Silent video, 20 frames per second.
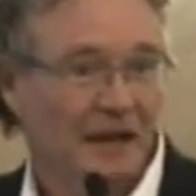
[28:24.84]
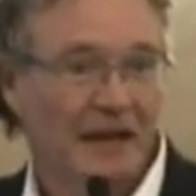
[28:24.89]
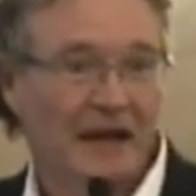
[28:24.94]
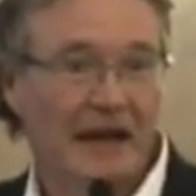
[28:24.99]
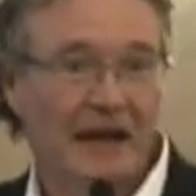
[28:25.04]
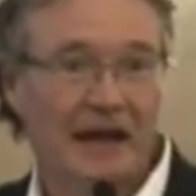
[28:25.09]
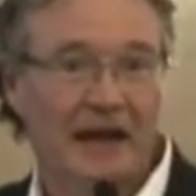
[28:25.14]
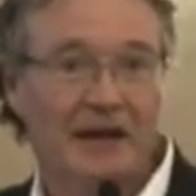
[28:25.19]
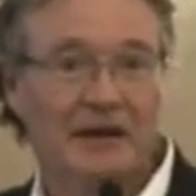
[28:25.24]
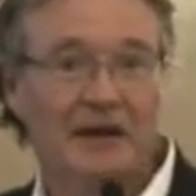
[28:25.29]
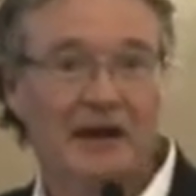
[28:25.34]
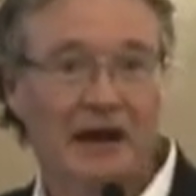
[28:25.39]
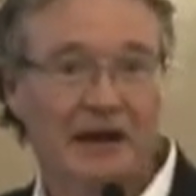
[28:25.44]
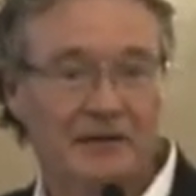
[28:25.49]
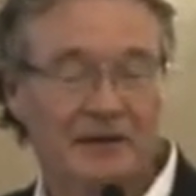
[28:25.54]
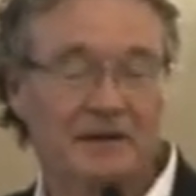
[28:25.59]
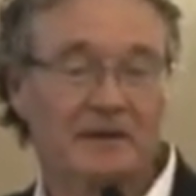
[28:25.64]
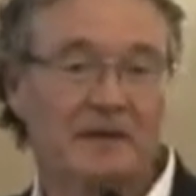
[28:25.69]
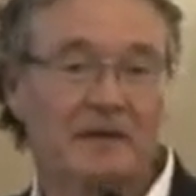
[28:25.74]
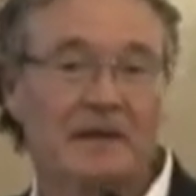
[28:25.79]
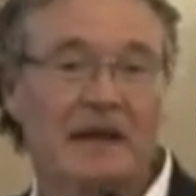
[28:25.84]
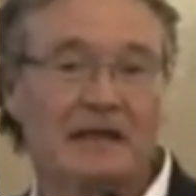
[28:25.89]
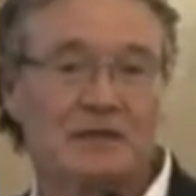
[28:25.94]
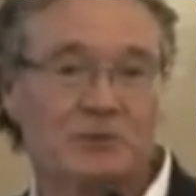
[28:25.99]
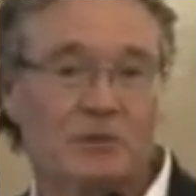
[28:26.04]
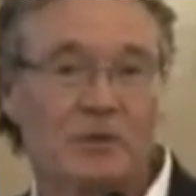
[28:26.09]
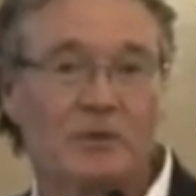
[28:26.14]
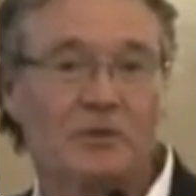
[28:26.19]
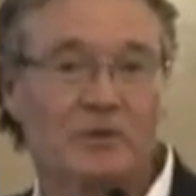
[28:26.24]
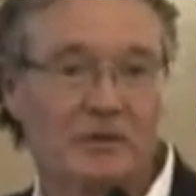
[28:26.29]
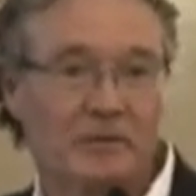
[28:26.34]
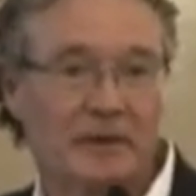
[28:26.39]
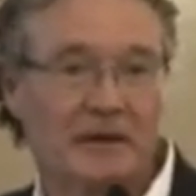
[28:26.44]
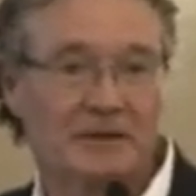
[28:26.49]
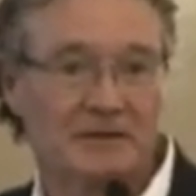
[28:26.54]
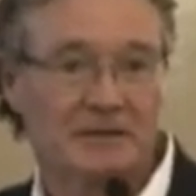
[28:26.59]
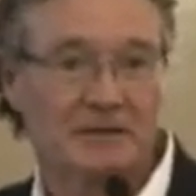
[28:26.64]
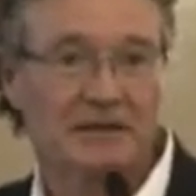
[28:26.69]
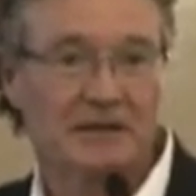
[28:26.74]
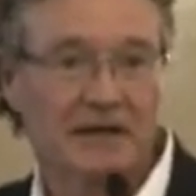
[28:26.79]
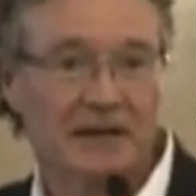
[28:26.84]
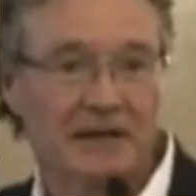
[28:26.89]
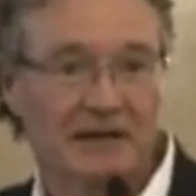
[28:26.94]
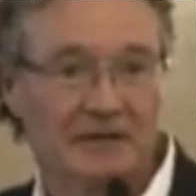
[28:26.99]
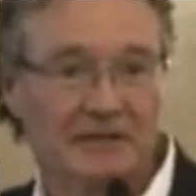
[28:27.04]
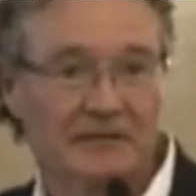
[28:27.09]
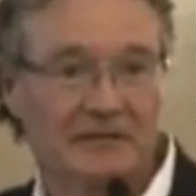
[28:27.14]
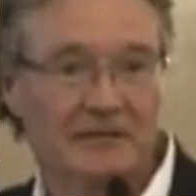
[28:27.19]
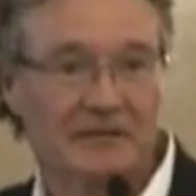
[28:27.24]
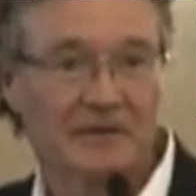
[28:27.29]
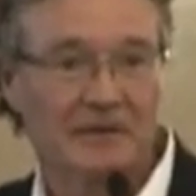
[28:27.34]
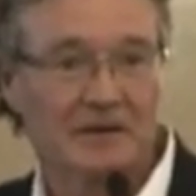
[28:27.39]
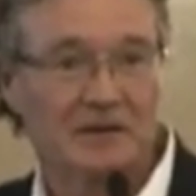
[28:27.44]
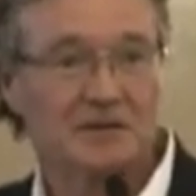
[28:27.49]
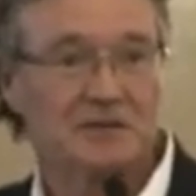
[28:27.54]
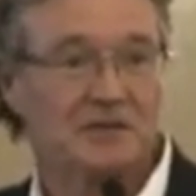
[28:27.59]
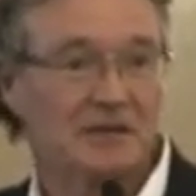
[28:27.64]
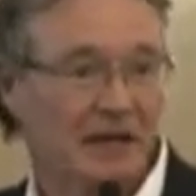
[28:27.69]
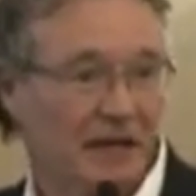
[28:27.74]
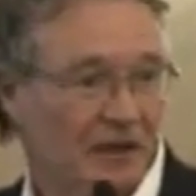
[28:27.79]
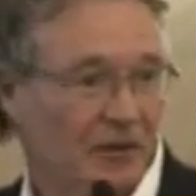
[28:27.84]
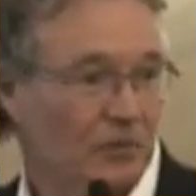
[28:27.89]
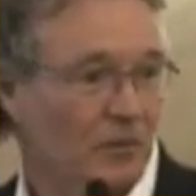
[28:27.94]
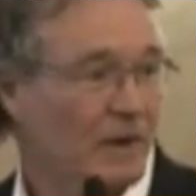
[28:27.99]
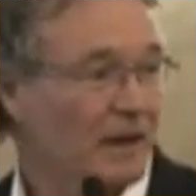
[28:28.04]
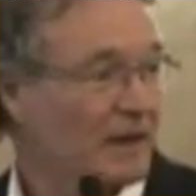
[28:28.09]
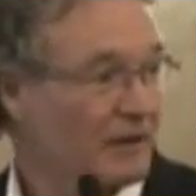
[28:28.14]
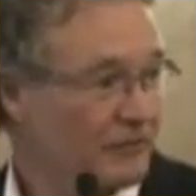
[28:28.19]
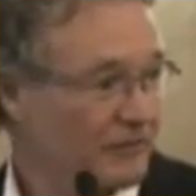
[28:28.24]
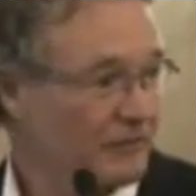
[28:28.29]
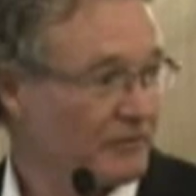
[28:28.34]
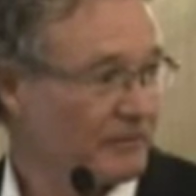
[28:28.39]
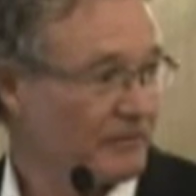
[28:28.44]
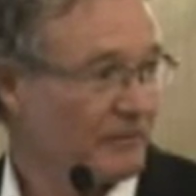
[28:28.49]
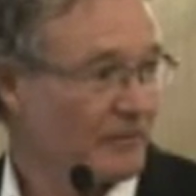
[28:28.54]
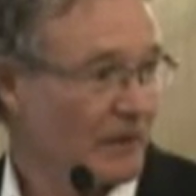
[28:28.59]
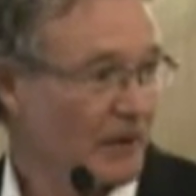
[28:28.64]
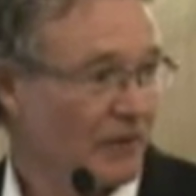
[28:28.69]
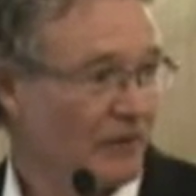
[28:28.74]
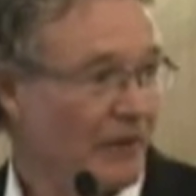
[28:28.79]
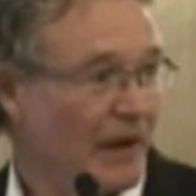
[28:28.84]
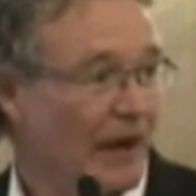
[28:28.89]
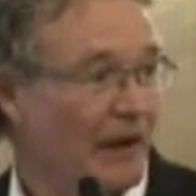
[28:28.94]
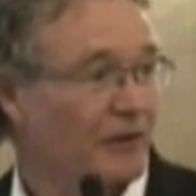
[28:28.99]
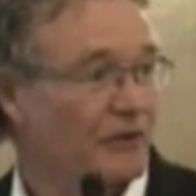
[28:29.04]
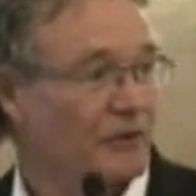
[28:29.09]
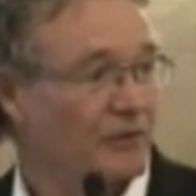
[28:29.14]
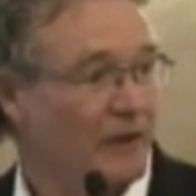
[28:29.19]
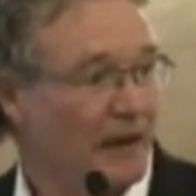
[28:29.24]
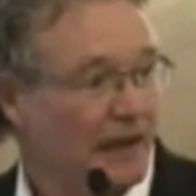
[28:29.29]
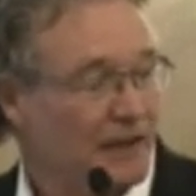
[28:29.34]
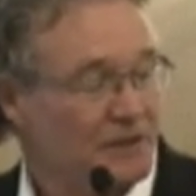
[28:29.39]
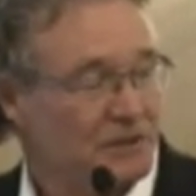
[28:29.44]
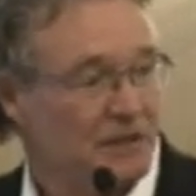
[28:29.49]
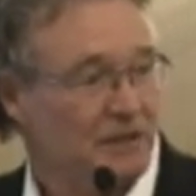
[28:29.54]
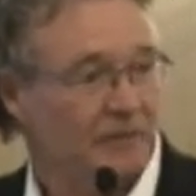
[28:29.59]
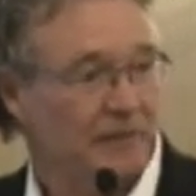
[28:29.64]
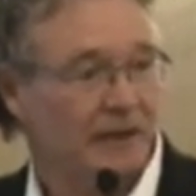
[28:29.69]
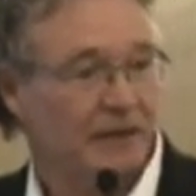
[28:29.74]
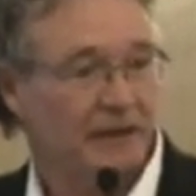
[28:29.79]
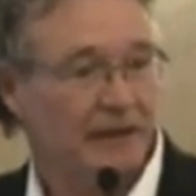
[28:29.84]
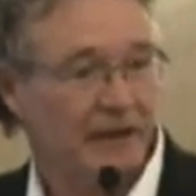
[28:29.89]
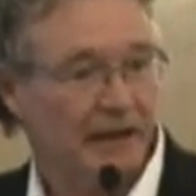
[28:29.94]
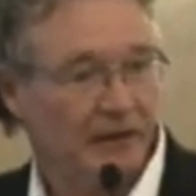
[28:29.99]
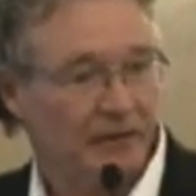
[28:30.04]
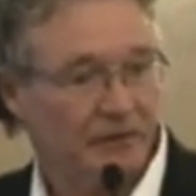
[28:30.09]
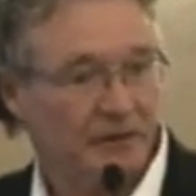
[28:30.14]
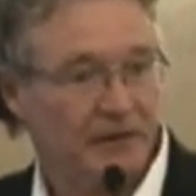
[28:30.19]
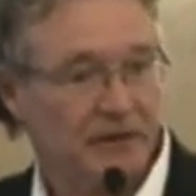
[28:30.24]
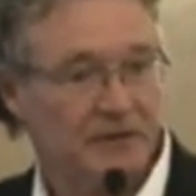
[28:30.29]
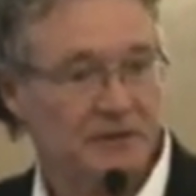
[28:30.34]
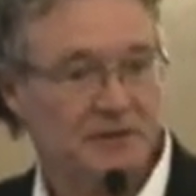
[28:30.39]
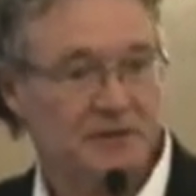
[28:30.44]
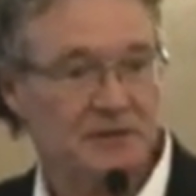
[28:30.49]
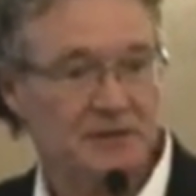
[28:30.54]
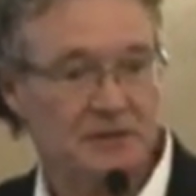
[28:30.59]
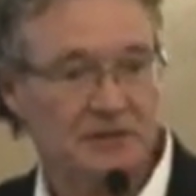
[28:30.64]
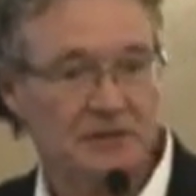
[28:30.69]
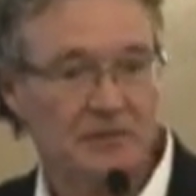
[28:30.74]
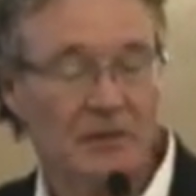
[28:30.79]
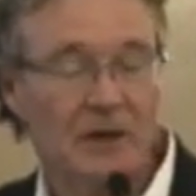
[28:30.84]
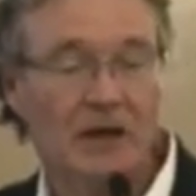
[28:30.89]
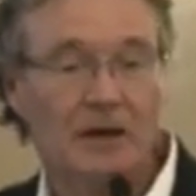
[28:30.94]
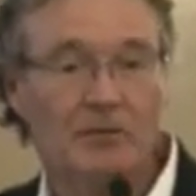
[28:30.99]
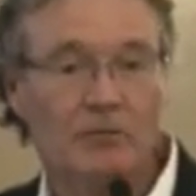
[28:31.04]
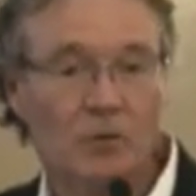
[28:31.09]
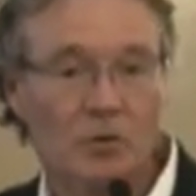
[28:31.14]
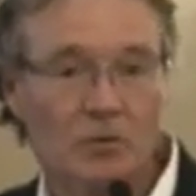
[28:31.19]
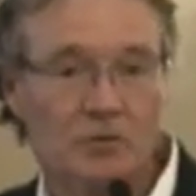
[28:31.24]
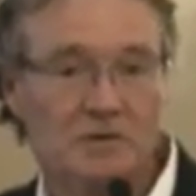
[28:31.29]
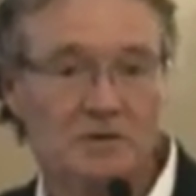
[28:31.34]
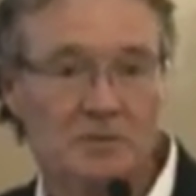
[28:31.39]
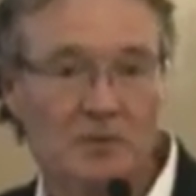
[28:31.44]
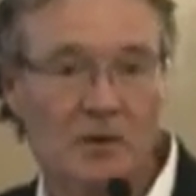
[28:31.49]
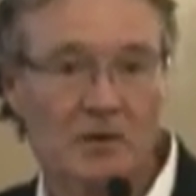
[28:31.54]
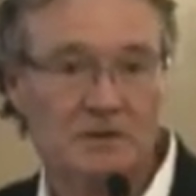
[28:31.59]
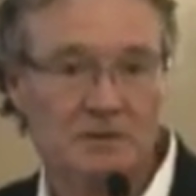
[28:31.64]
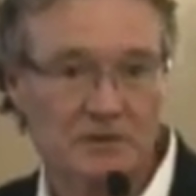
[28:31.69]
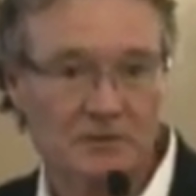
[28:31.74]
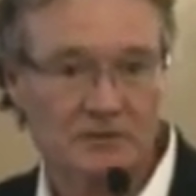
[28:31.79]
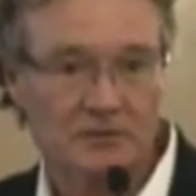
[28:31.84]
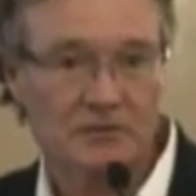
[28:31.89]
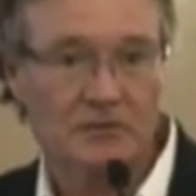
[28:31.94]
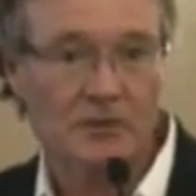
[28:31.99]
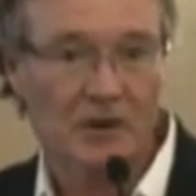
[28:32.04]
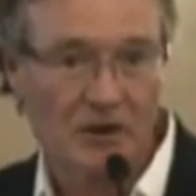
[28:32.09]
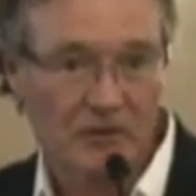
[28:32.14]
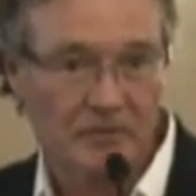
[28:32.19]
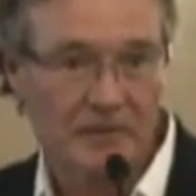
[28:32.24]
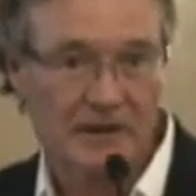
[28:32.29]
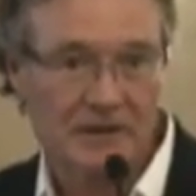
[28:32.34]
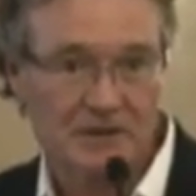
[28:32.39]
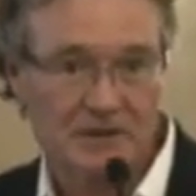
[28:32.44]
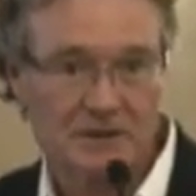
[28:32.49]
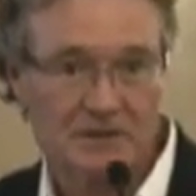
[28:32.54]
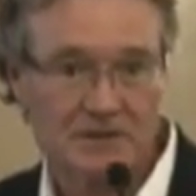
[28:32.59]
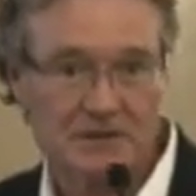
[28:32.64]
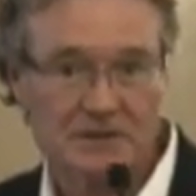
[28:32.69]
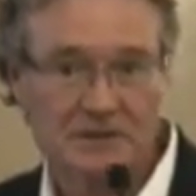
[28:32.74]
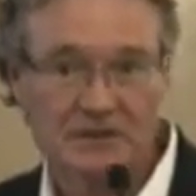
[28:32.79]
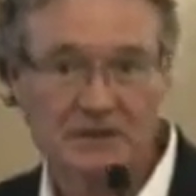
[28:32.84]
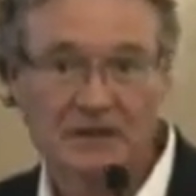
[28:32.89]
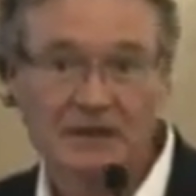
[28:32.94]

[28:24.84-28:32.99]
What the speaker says: And I think that that's what we're about today, the second wave of how do you actually make the healthcare system more responsive to our patients.